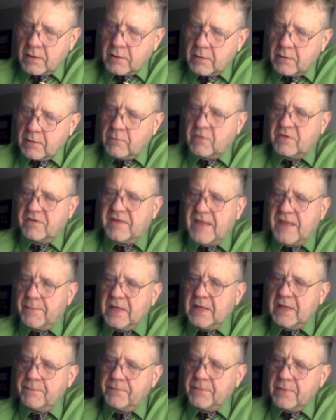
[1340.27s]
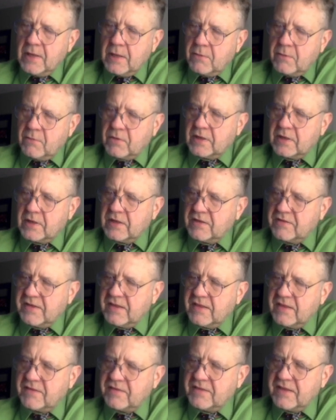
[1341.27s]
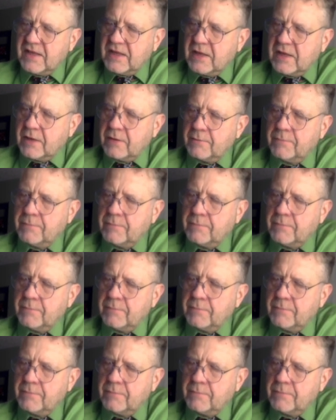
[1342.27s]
What does that mean? Well, you see the c here?